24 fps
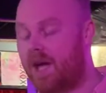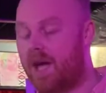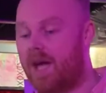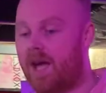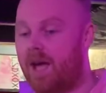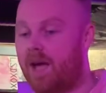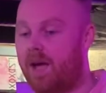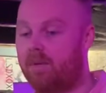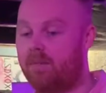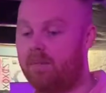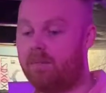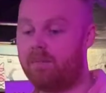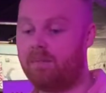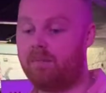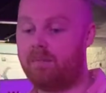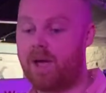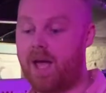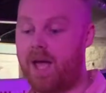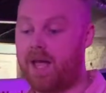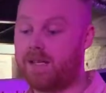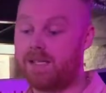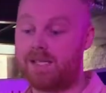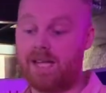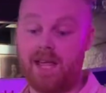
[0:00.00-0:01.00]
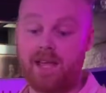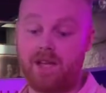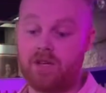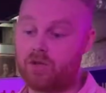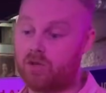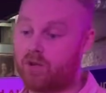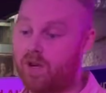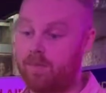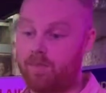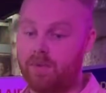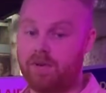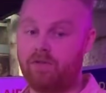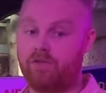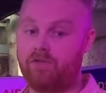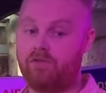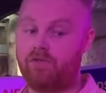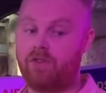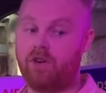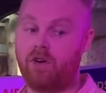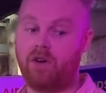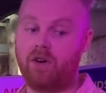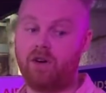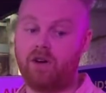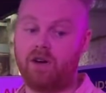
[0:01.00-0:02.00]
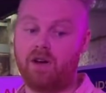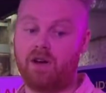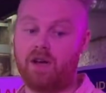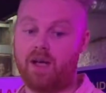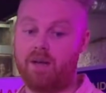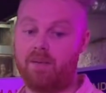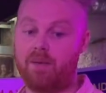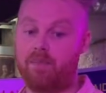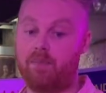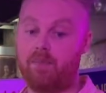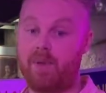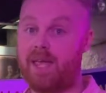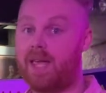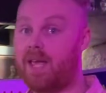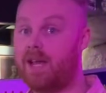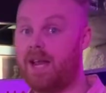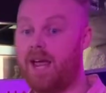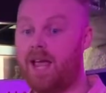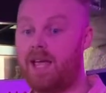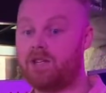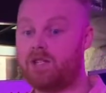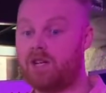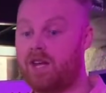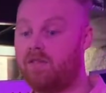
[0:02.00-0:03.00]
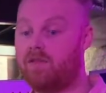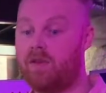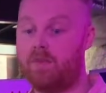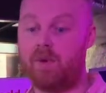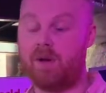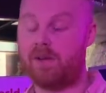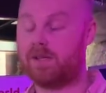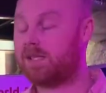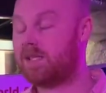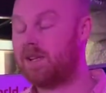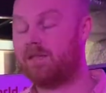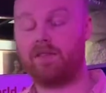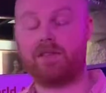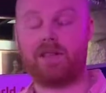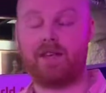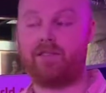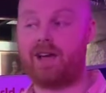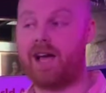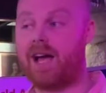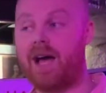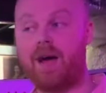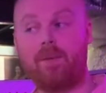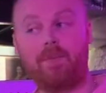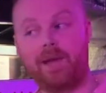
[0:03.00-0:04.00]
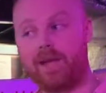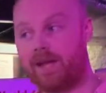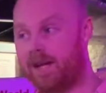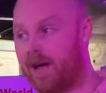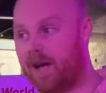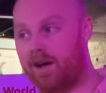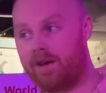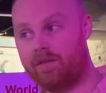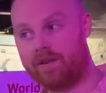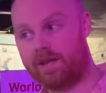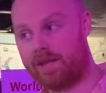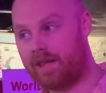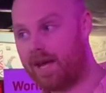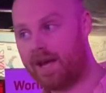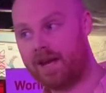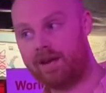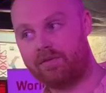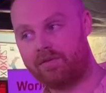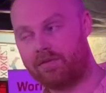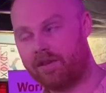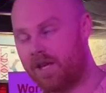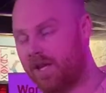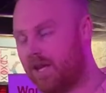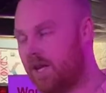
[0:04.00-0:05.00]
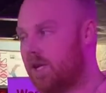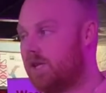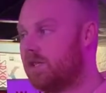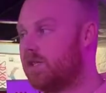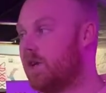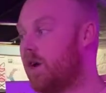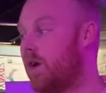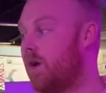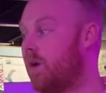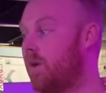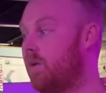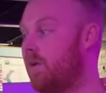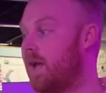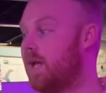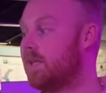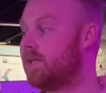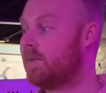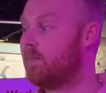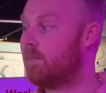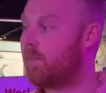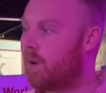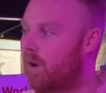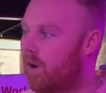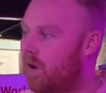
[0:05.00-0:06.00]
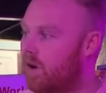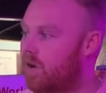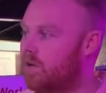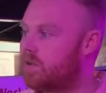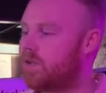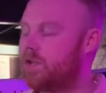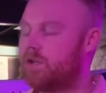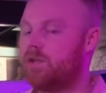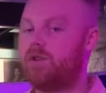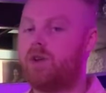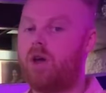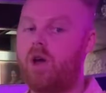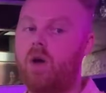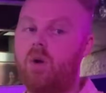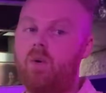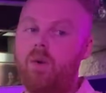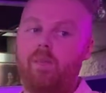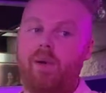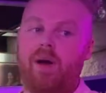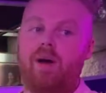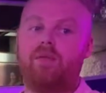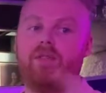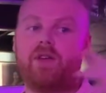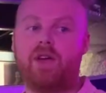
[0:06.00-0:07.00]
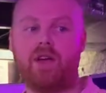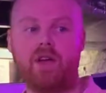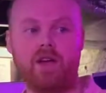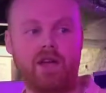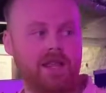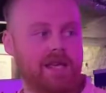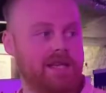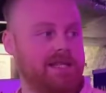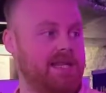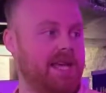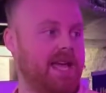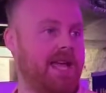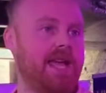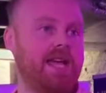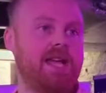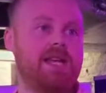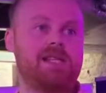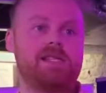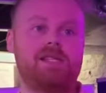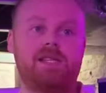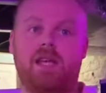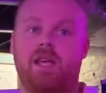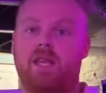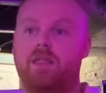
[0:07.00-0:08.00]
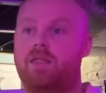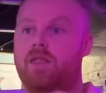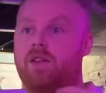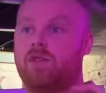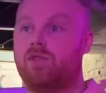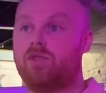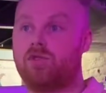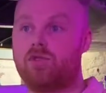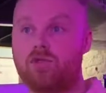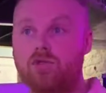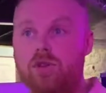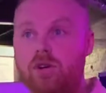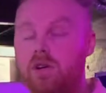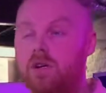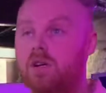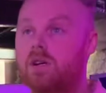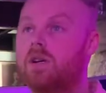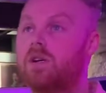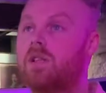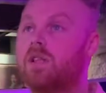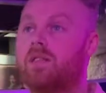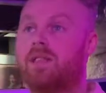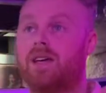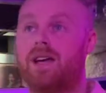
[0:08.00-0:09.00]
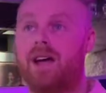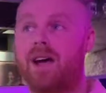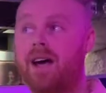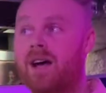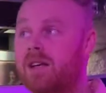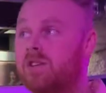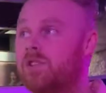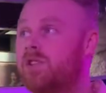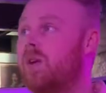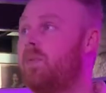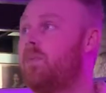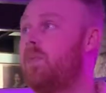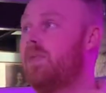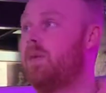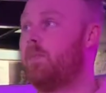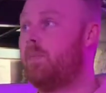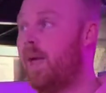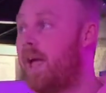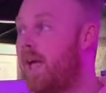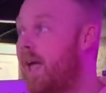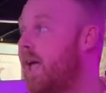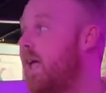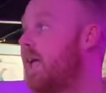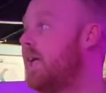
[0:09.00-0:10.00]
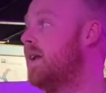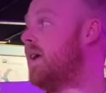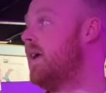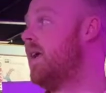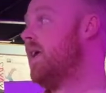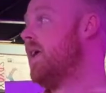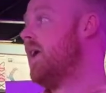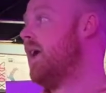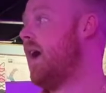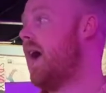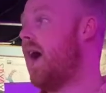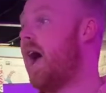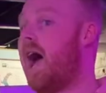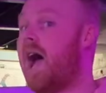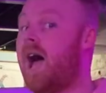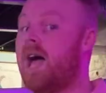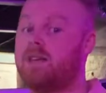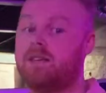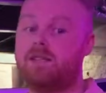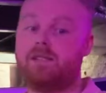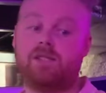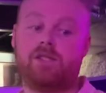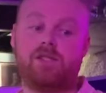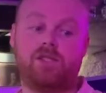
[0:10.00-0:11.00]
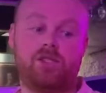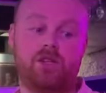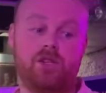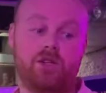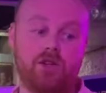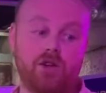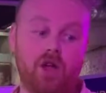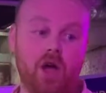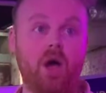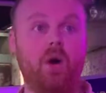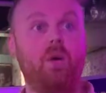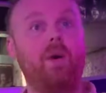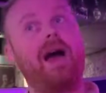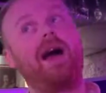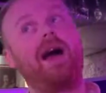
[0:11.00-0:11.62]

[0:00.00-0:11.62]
and take treatment for being HIV positive and live a happy and healthy life. So it's important to know about the early days and the struggle and the hardship and the pain, and to know